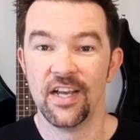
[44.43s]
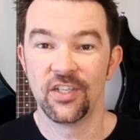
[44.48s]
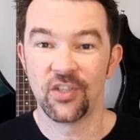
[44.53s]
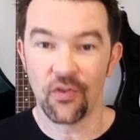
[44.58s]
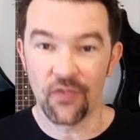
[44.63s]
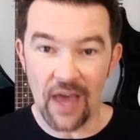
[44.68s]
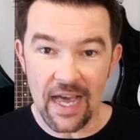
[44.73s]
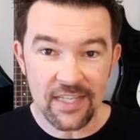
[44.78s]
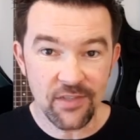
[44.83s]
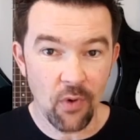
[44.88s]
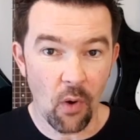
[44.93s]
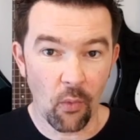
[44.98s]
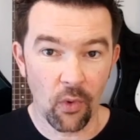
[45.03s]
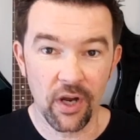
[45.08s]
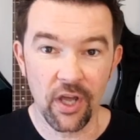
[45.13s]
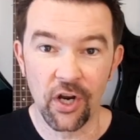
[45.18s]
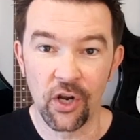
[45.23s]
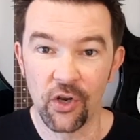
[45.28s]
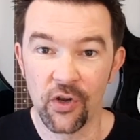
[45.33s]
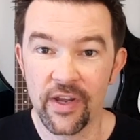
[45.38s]
So that's what we're
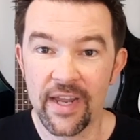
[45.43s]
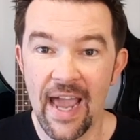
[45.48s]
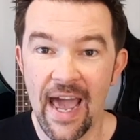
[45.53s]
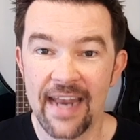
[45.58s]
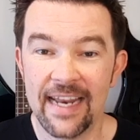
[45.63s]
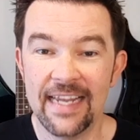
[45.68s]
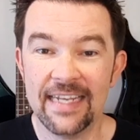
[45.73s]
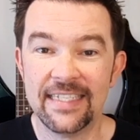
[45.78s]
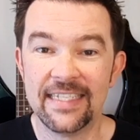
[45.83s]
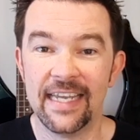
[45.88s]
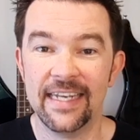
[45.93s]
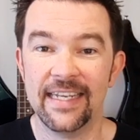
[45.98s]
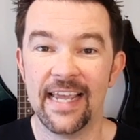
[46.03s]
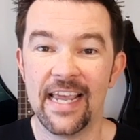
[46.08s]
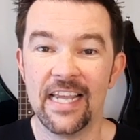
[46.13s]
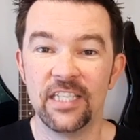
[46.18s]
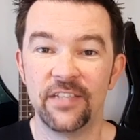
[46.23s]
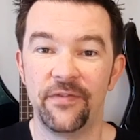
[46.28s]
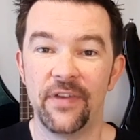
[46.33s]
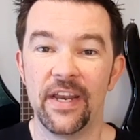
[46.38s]
going to look at in
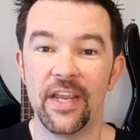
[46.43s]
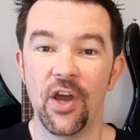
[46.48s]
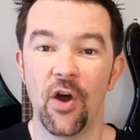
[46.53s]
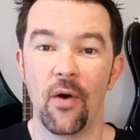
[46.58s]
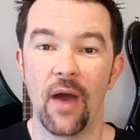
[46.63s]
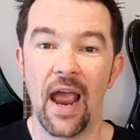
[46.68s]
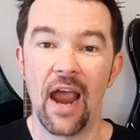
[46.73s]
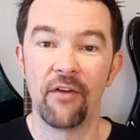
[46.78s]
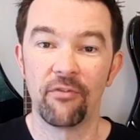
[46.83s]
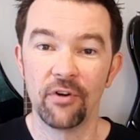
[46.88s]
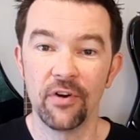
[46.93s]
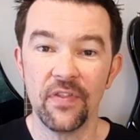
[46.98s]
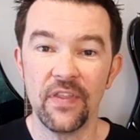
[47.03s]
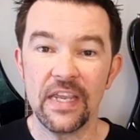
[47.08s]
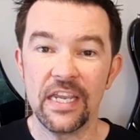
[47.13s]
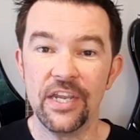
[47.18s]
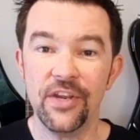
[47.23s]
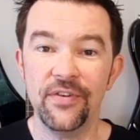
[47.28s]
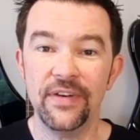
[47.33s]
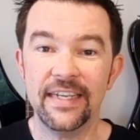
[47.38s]
today's video,
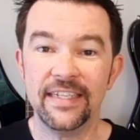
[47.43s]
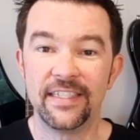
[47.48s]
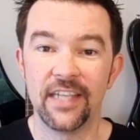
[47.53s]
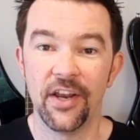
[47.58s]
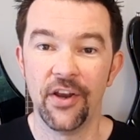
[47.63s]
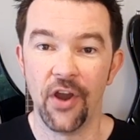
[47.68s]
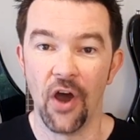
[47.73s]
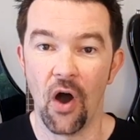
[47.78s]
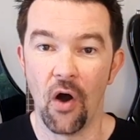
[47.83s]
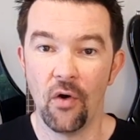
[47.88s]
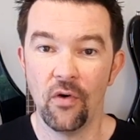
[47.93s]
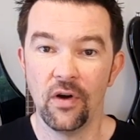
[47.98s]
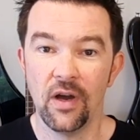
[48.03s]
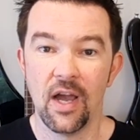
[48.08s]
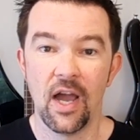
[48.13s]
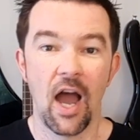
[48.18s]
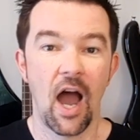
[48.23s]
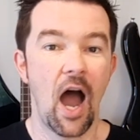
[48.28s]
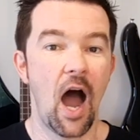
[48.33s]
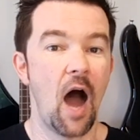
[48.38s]
everything you need to know
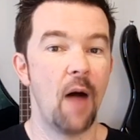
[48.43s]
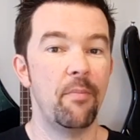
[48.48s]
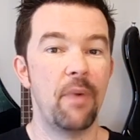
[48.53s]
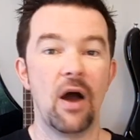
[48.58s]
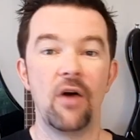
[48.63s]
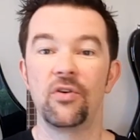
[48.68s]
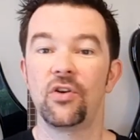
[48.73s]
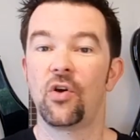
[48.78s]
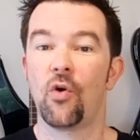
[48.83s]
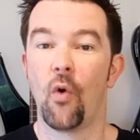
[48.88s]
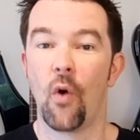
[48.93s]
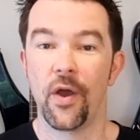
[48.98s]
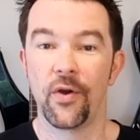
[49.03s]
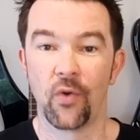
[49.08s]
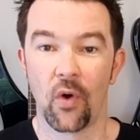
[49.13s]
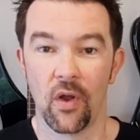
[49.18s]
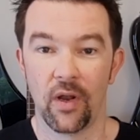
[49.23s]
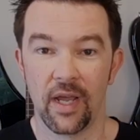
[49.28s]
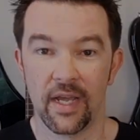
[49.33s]
about coin roll